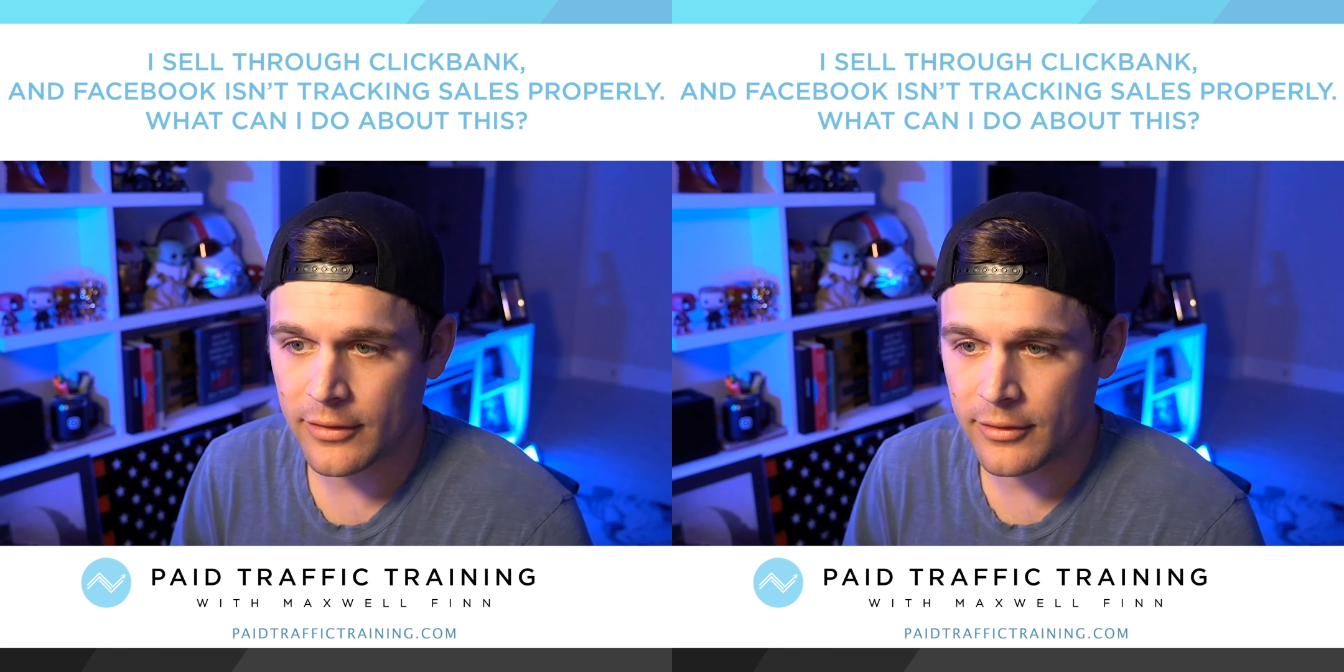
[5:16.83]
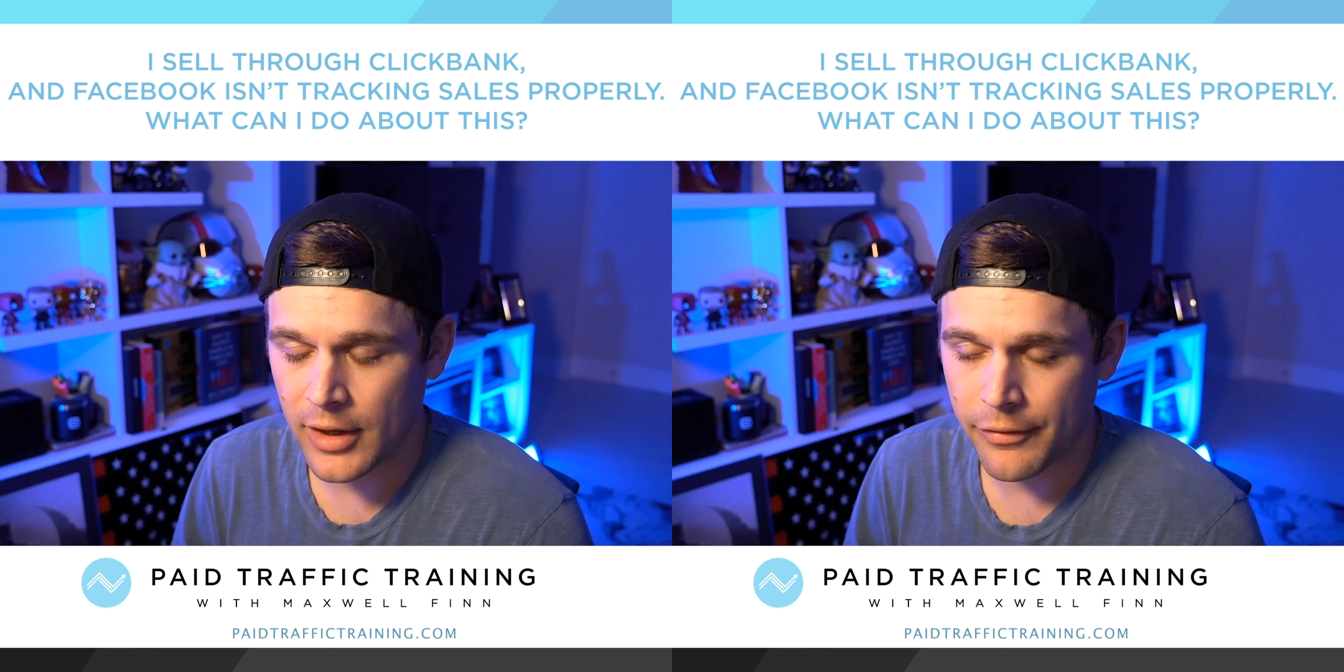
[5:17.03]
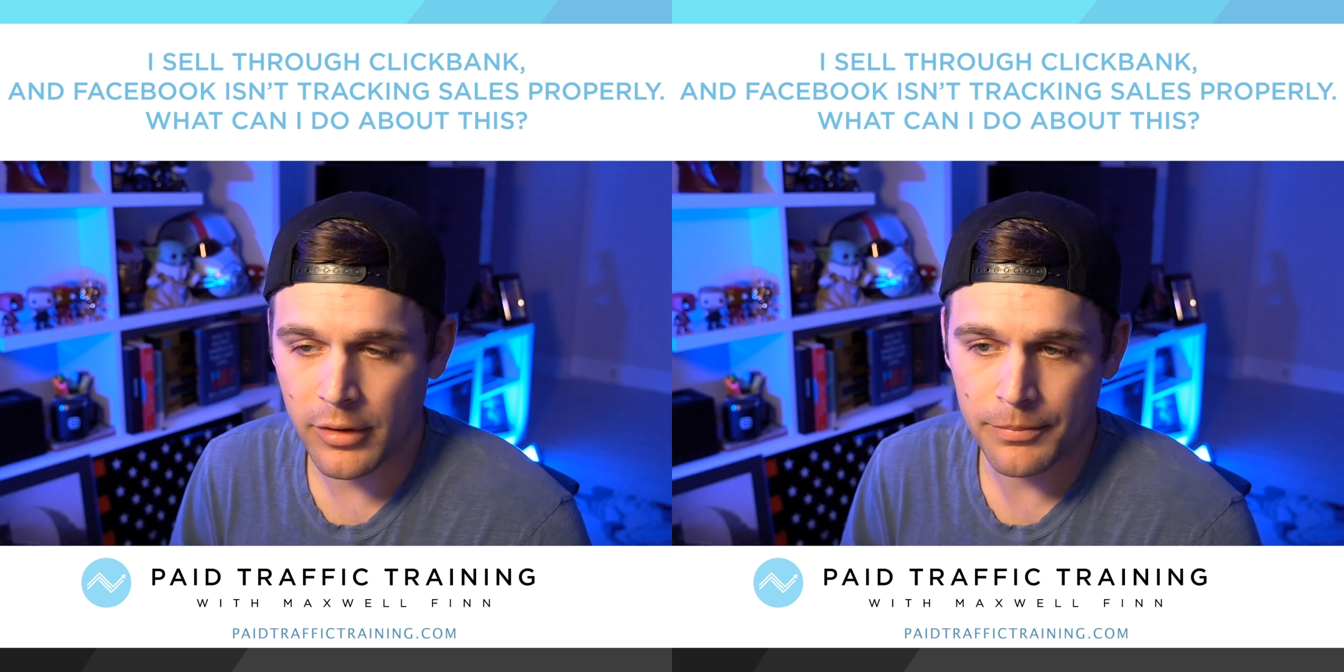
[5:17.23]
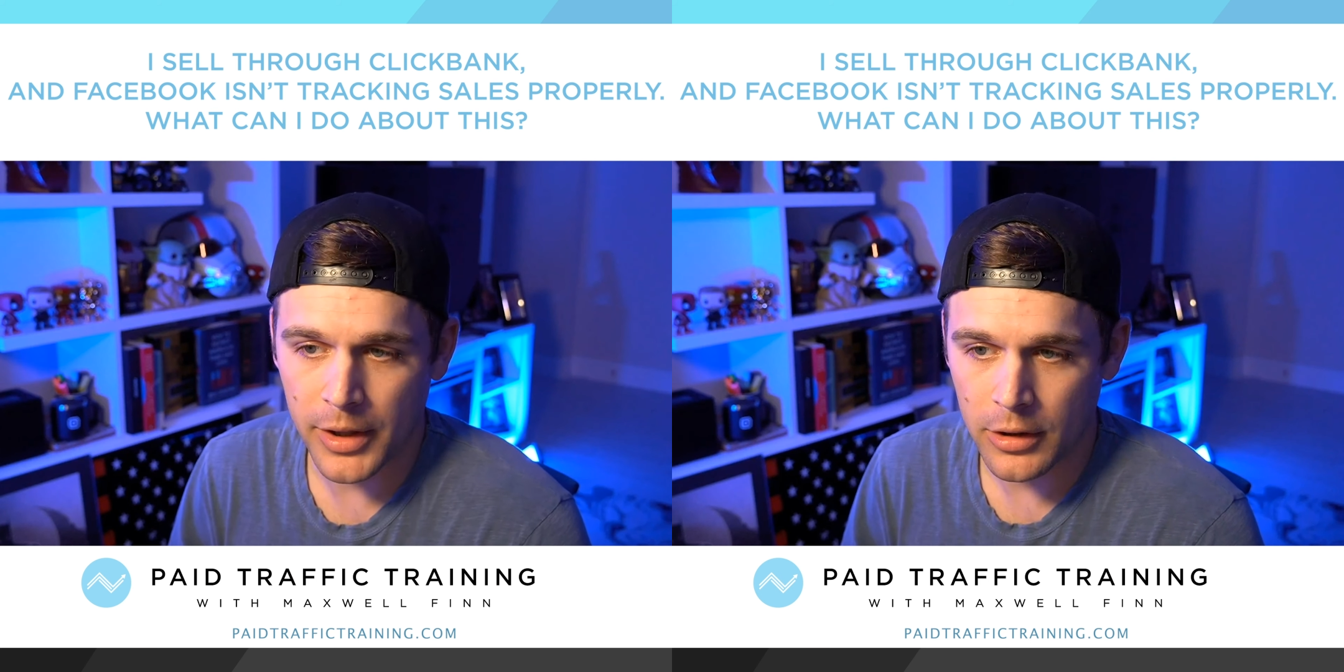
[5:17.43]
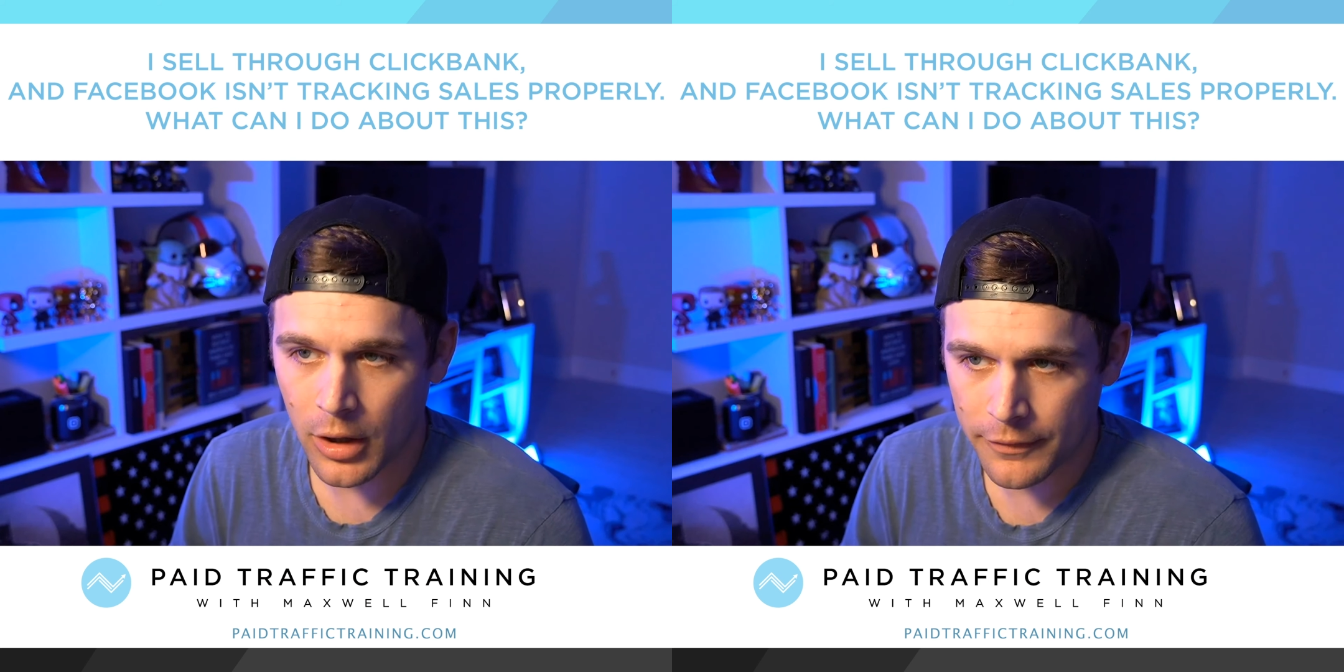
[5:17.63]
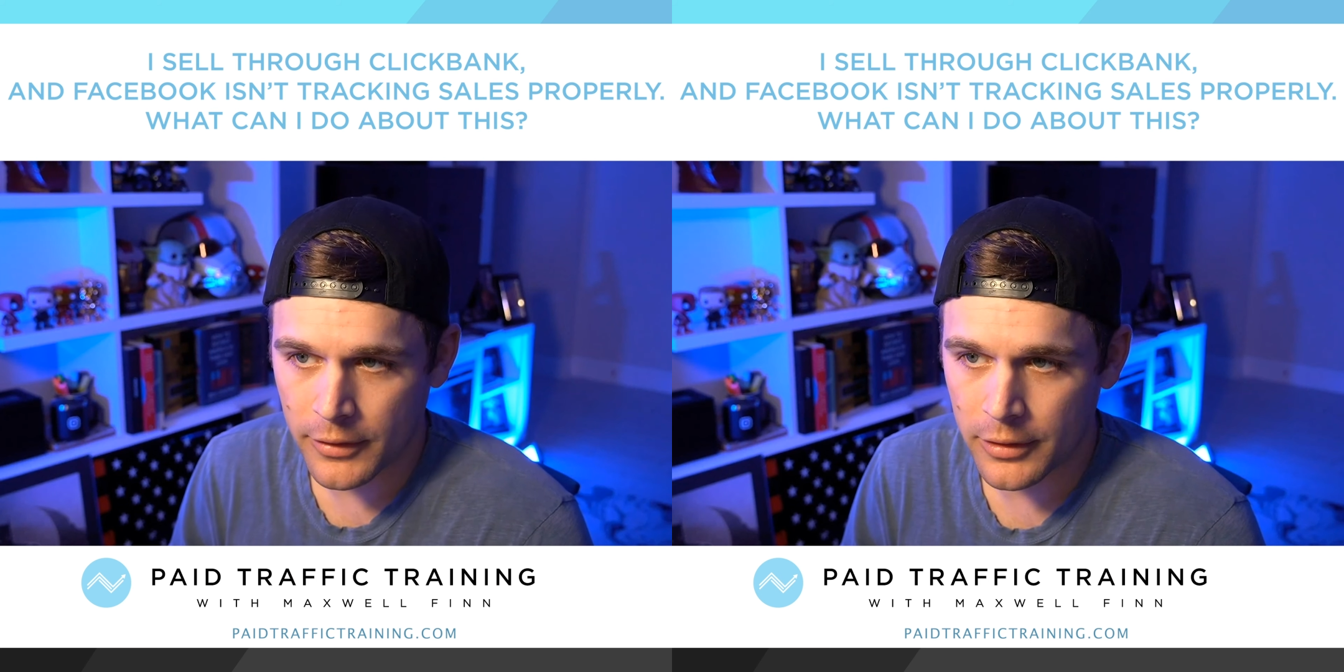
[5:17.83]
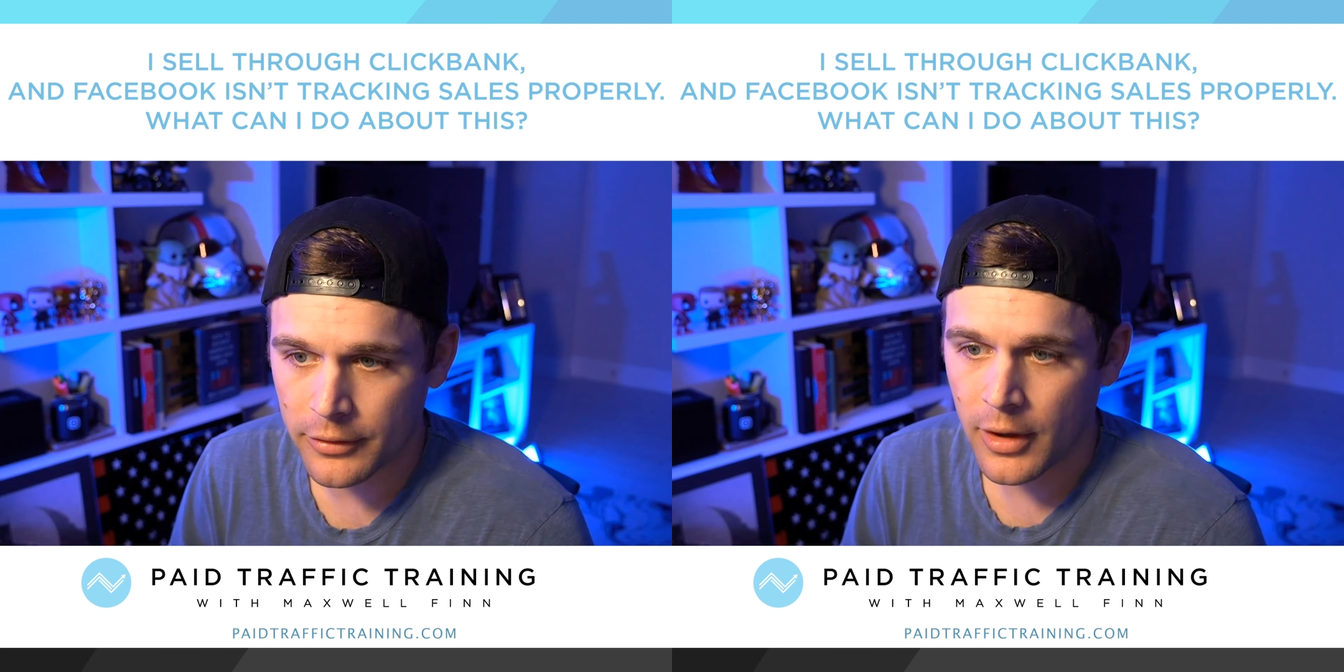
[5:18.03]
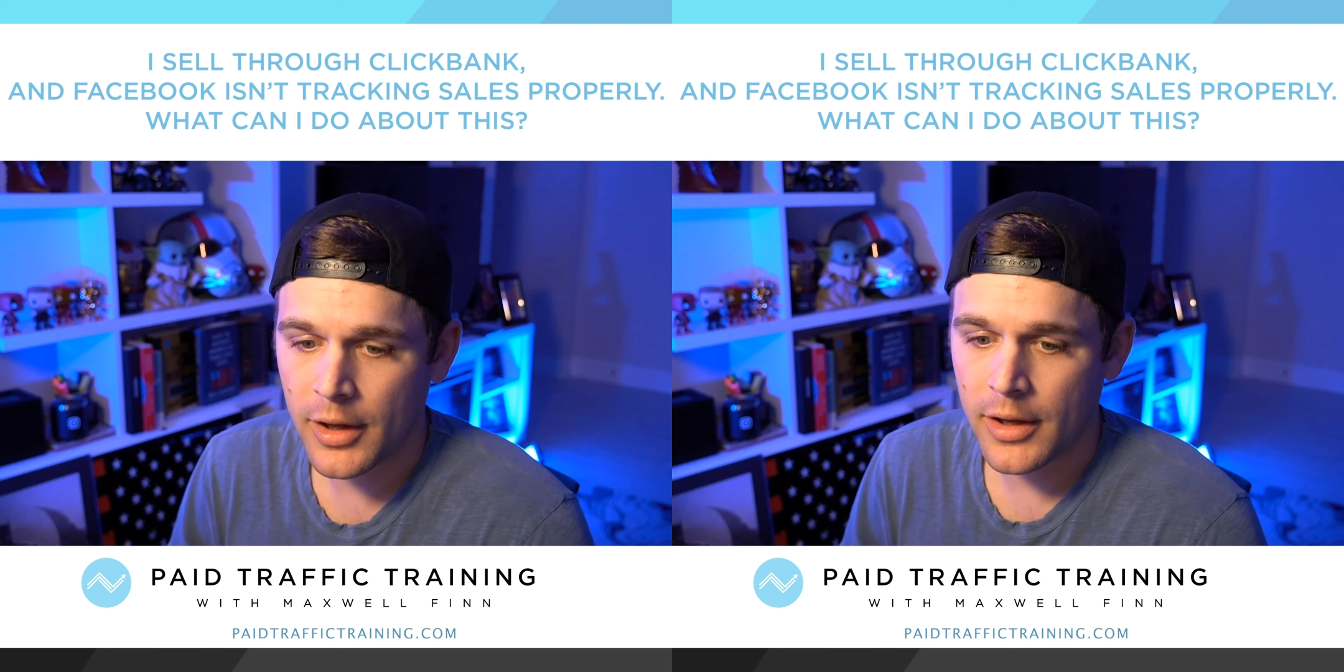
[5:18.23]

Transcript: different big offers.